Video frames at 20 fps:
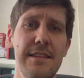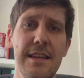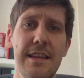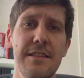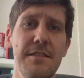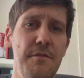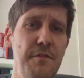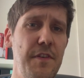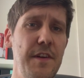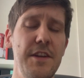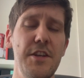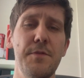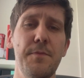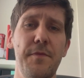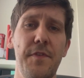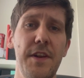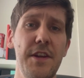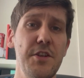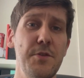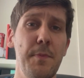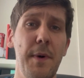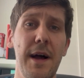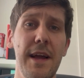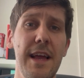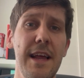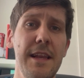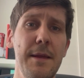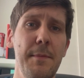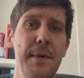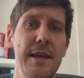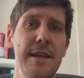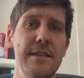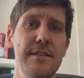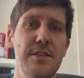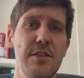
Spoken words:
He isn't finished by any means.